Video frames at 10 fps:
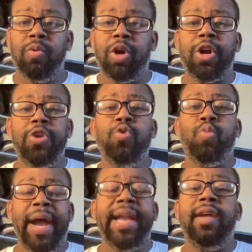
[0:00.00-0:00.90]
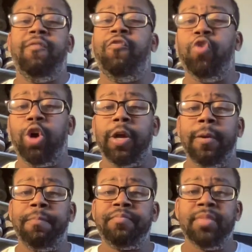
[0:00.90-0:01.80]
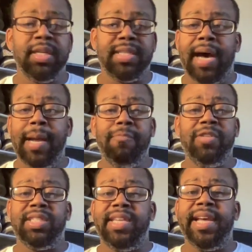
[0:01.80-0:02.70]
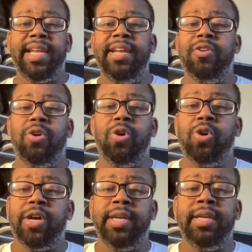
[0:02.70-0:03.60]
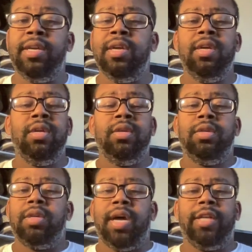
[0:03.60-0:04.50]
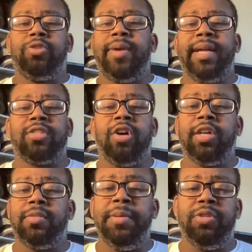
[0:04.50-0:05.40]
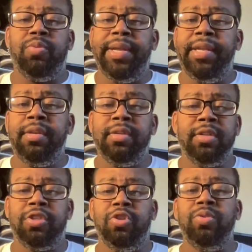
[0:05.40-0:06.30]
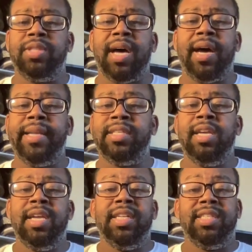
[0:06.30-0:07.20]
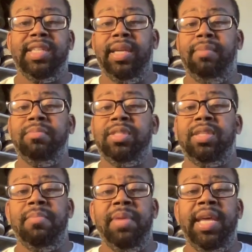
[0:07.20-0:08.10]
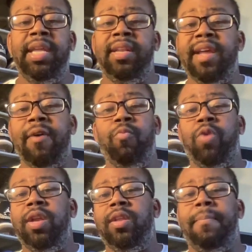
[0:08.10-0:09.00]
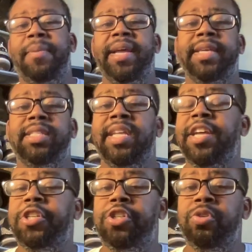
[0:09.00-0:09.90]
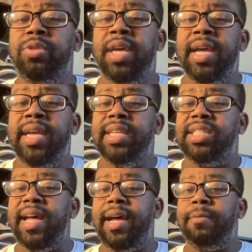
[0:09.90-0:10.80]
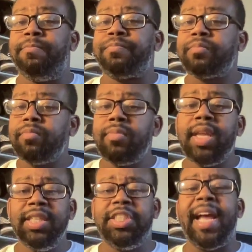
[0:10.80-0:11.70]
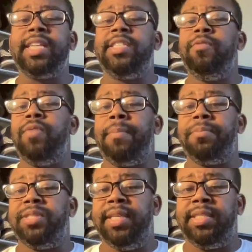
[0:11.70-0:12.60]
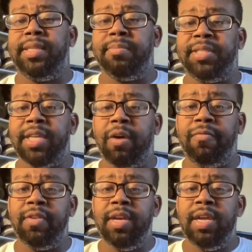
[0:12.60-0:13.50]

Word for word: What are you waiting for? Time was ticking on contract talks between the two sides. Seems to me that one of the biggest issues is that Jackson represents himself.